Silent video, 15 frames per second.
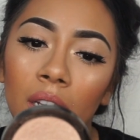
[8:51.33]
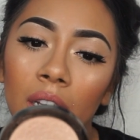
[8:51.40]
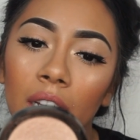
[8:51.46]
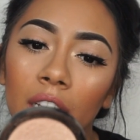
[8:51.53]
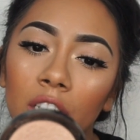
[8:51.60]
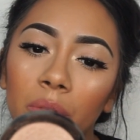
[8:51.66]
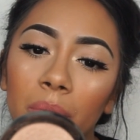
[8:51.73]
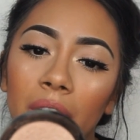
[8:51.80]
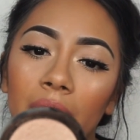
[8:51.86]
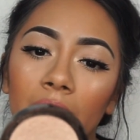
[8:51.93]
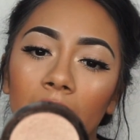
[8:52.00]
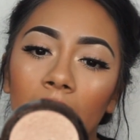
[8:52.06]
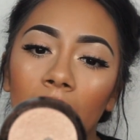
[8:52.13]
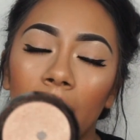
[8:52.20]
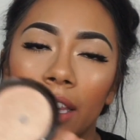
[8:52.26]

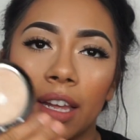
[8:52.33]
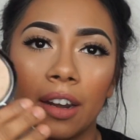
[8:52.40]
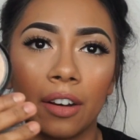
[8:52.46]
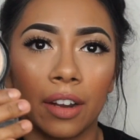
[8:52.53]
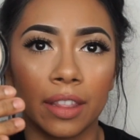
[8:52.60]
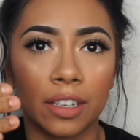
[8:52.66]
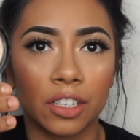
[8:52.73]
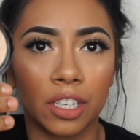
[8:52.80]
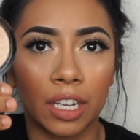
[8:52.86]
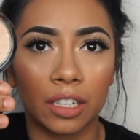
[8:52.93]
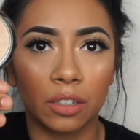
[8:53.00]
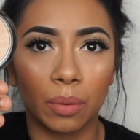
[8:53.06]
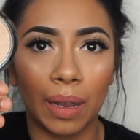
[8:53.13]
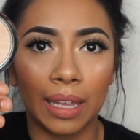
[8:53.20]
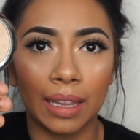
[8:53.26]
Illuminating Highlighter in the shade
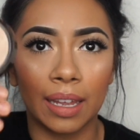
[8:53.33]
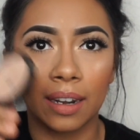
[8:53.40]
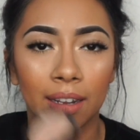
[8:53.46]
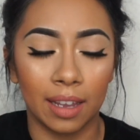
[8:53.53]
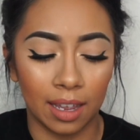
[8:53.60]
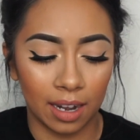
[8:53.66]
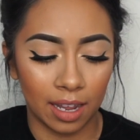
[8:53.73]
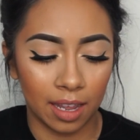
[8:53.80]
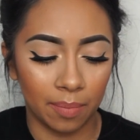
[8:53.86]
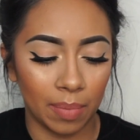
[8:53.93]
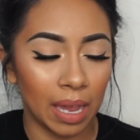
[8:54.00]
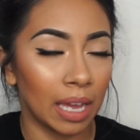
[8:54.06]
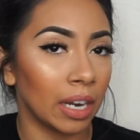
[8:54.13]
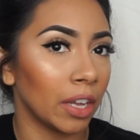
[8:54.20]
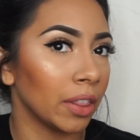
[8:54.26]
Twilight. Again, I hit
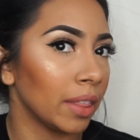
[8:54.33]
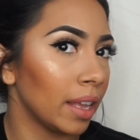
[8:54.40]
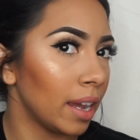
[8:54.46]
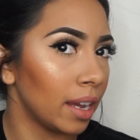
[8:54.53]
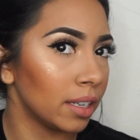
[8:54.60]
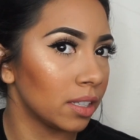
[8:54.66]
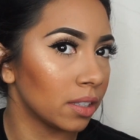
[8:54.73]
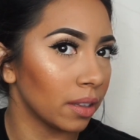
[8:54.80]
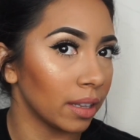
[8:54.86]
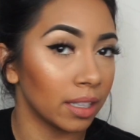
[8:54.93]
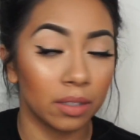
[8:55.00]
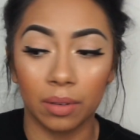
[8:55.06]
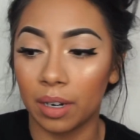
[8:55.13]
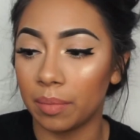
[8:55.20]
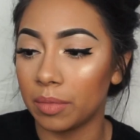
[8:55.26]
pan on that, so
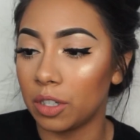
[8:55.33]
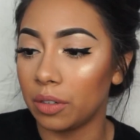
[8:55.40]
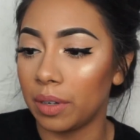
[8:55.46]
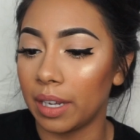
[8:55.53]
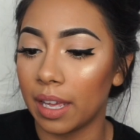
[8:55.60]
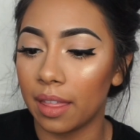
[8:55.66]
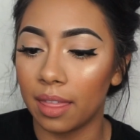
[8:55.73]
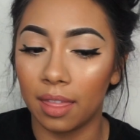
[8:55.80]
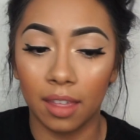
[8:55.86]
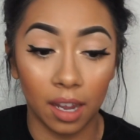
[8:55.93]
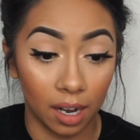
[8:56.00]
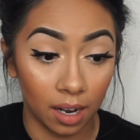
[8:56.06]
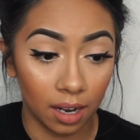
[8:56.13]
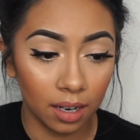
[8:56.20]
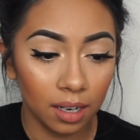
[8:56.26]
that's what I'm doing
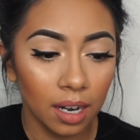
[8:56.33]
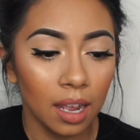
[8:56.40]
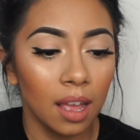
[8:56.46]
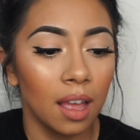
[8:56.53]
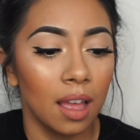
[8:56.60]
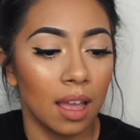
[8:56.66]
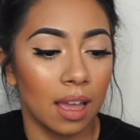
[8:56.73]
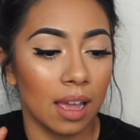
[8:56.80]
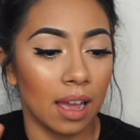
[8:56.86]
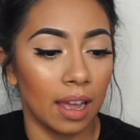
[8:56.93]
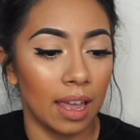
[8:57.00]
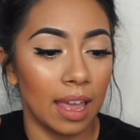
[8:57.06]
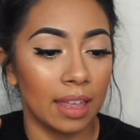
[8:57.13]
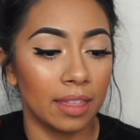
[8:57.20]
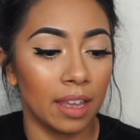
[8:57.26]
there.
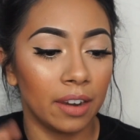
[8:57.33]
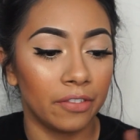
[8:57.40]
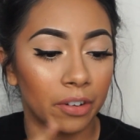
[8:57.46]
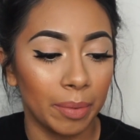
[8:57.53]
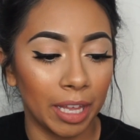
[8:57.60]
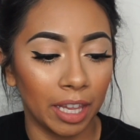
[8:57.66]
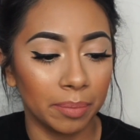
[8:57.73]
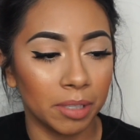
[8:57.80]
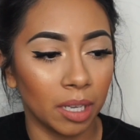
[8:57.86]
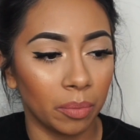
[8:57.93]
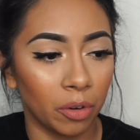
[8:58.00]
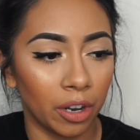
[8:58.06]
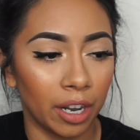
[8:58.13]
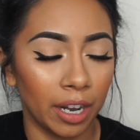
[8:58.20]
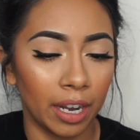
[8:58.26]
And then for my lips, I'm
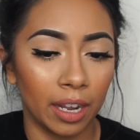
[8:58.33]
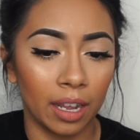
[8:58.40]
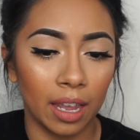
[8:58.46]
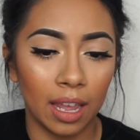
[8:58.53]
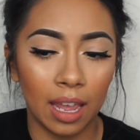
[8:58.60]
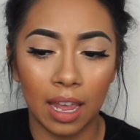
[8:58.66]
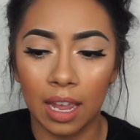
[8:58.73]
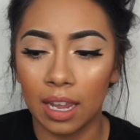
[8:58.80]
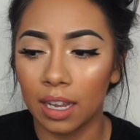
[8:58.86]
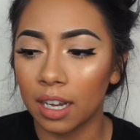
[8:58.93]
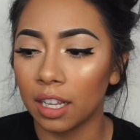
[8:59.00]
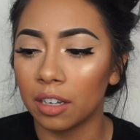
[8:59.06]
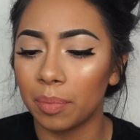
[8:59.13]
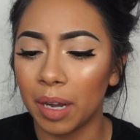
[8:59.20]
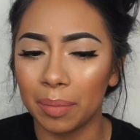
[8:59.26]
wearing a
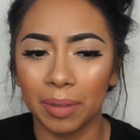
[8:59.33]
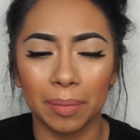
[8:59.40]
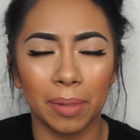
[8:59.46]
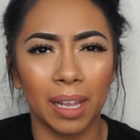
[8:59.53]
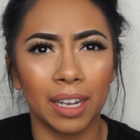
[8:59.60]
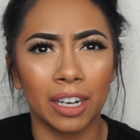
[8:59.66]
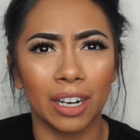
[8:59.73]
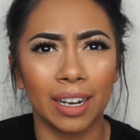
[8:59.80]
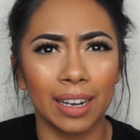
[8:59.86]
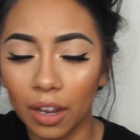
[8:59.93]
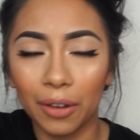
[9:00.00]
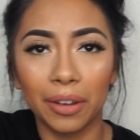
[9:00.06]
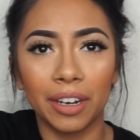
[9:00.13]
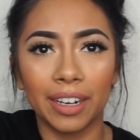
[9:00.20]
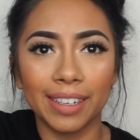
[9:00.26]
ColourPop lip liner.
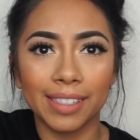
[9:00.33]
Oh, here it